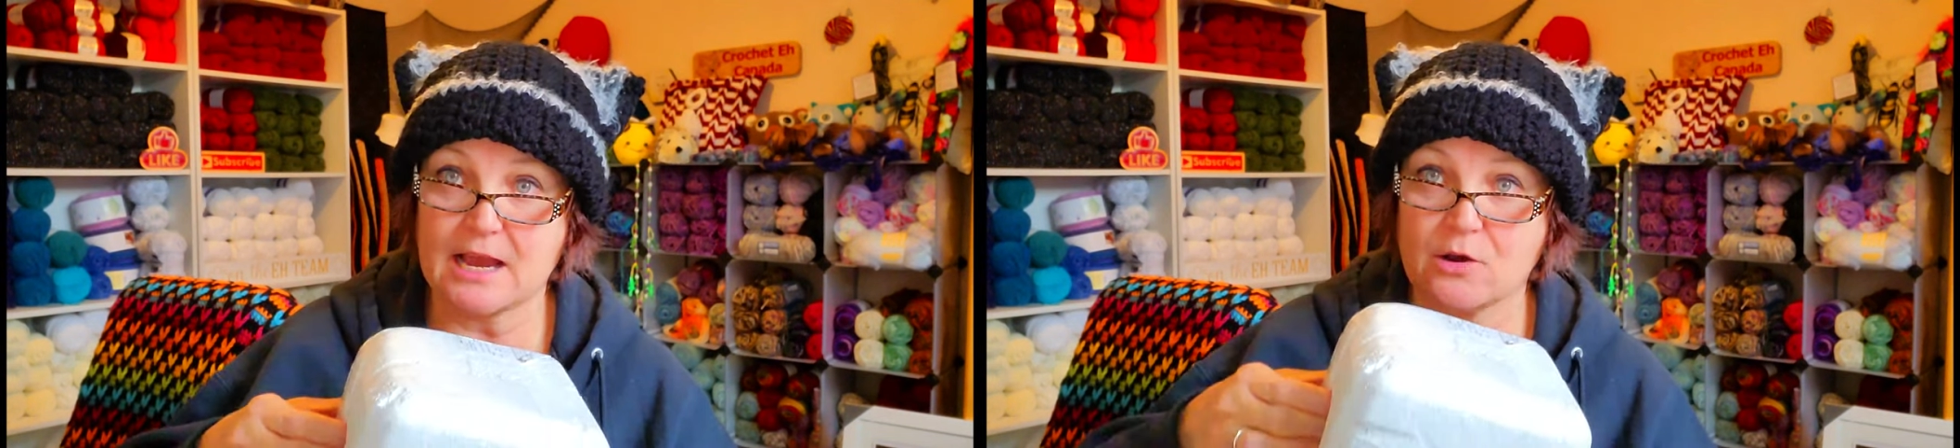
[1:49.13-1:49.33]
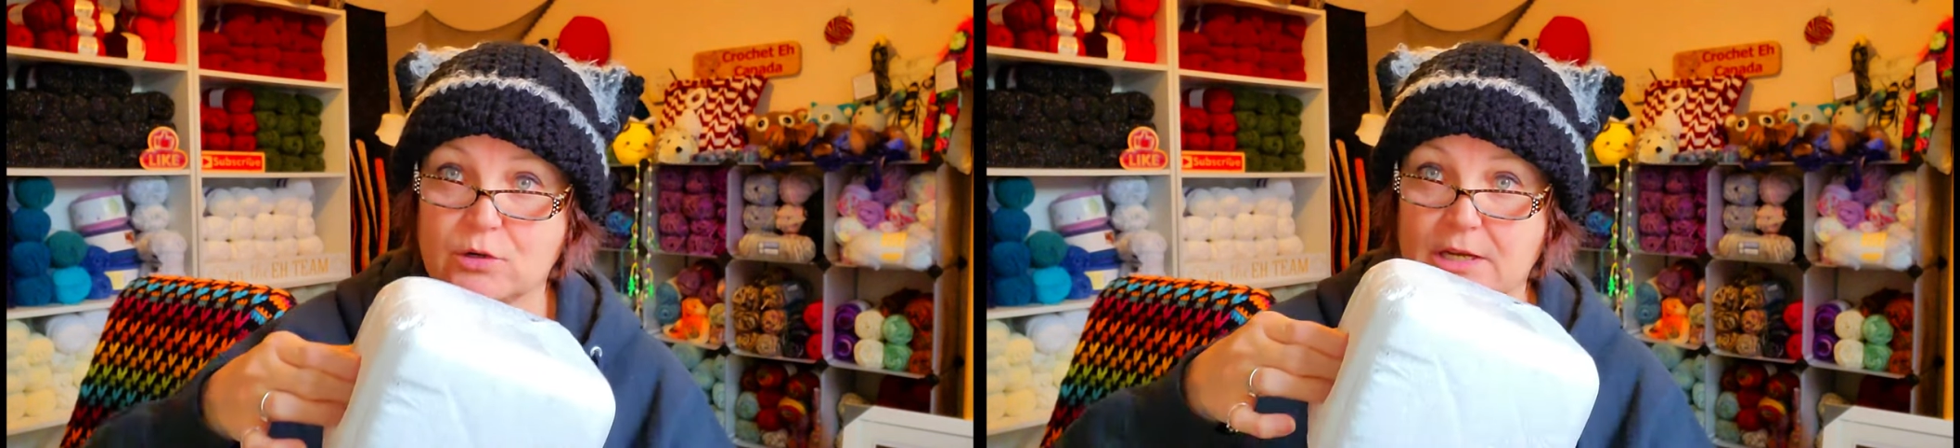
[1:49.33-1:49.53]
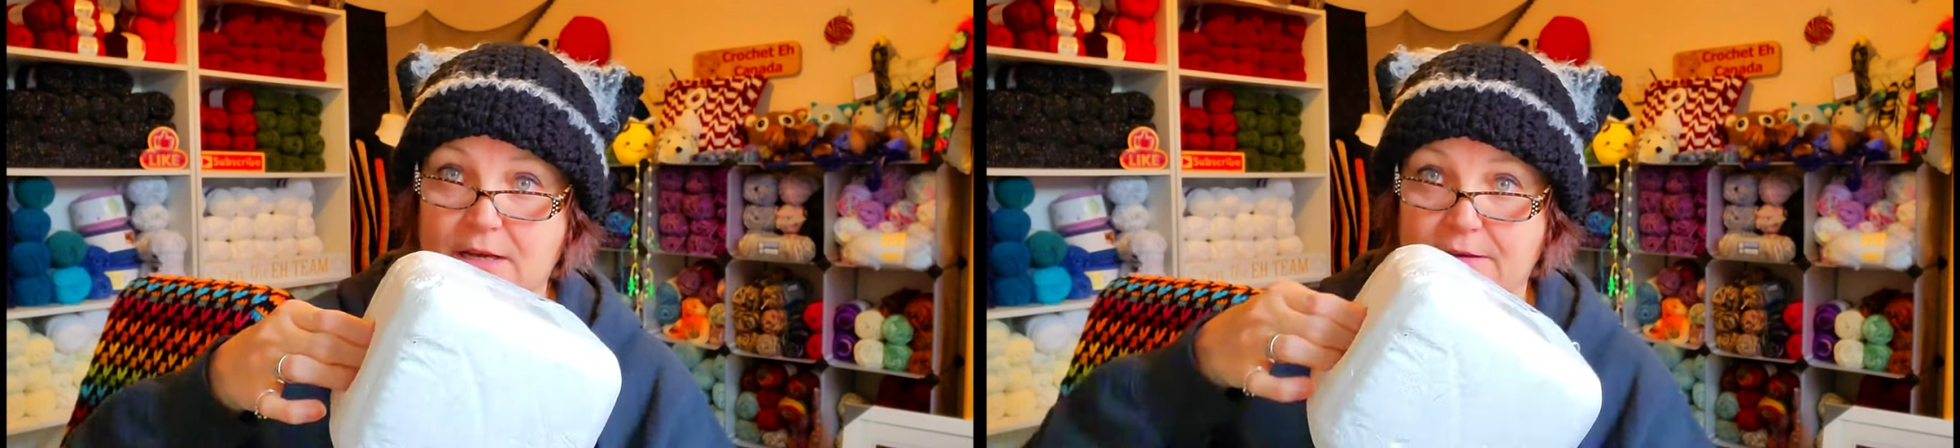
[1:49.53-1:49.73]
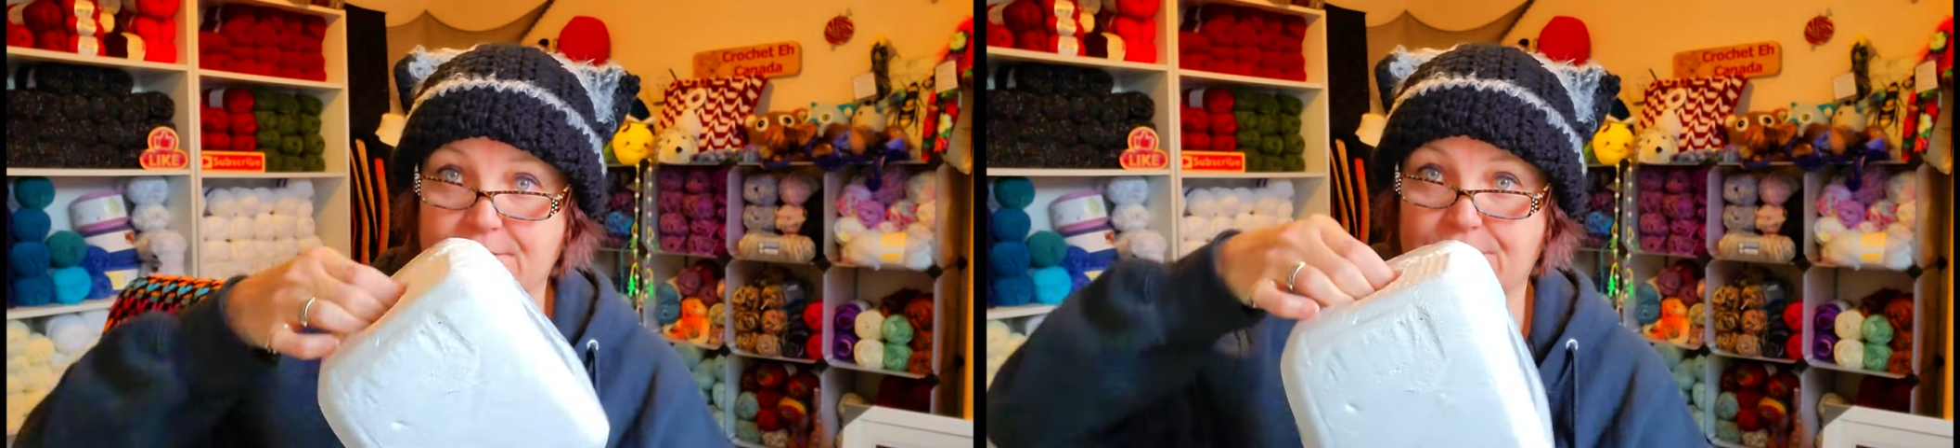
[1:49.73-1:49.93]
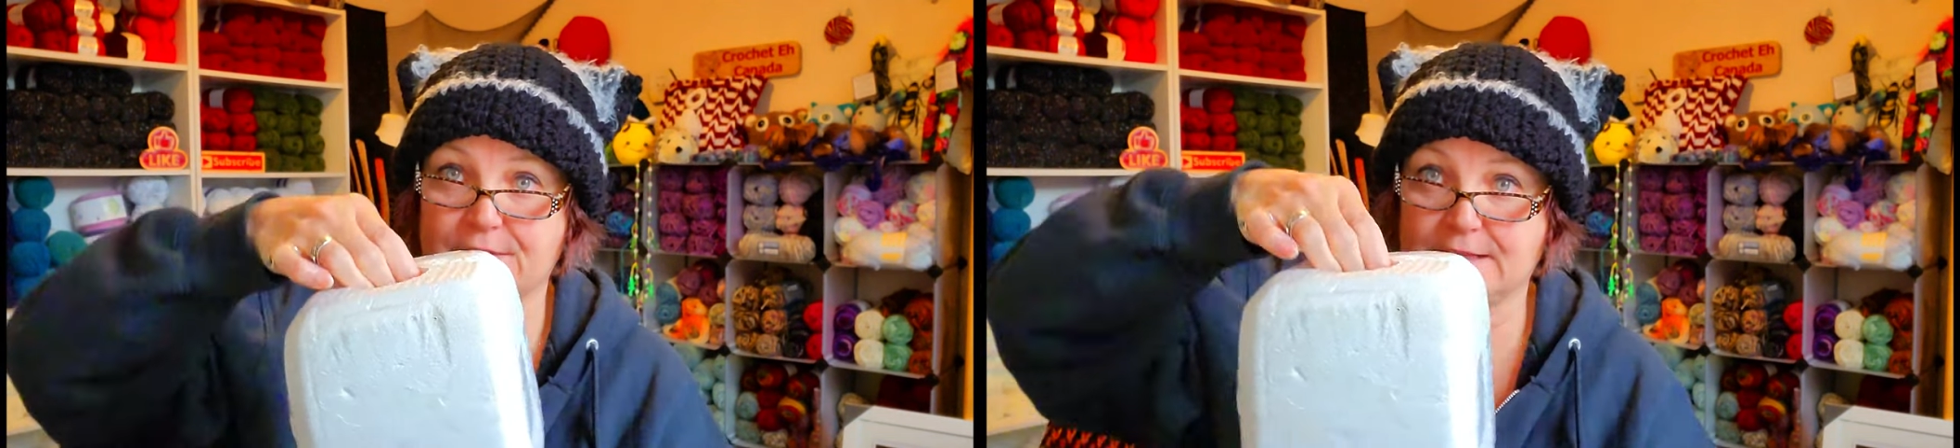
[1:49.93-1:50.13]
out
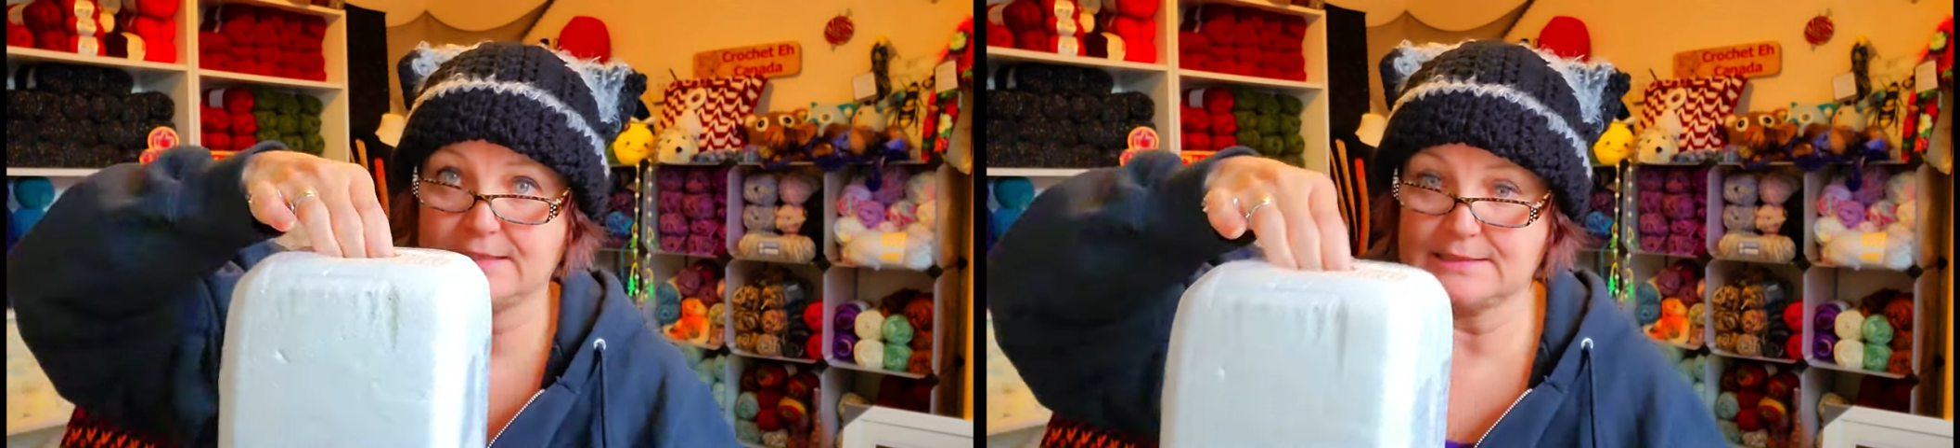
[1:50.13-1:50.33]
of the